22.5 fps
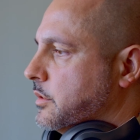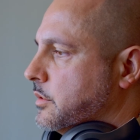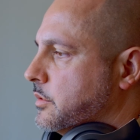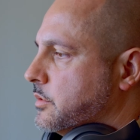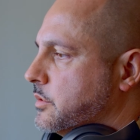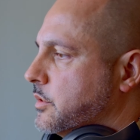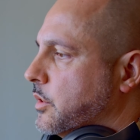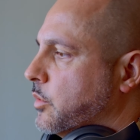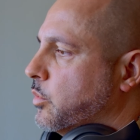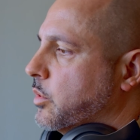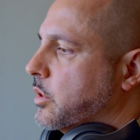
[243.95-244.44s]

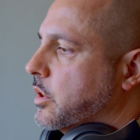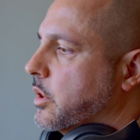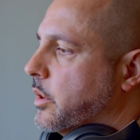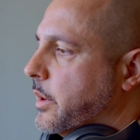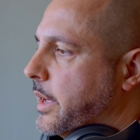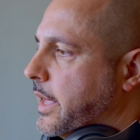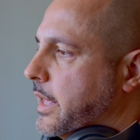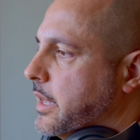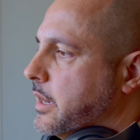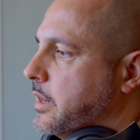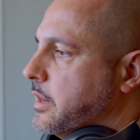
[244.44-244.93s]
So we'll go
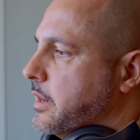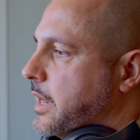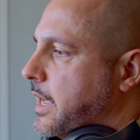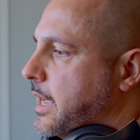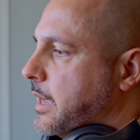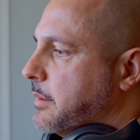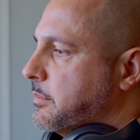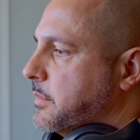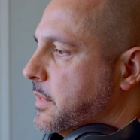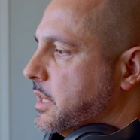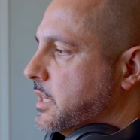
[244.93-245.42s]
ahead and
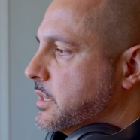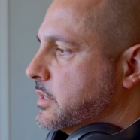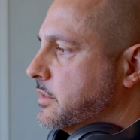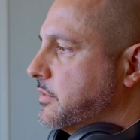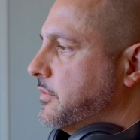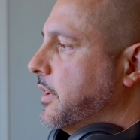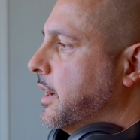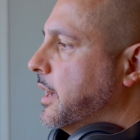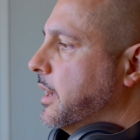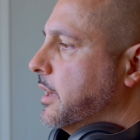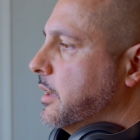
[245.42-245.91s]
name this
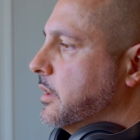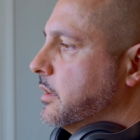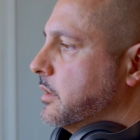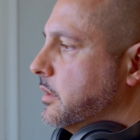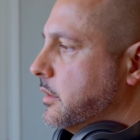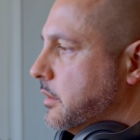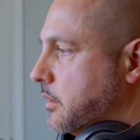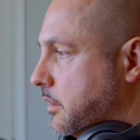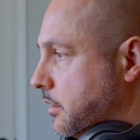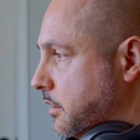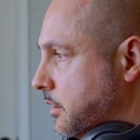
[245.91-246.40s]
file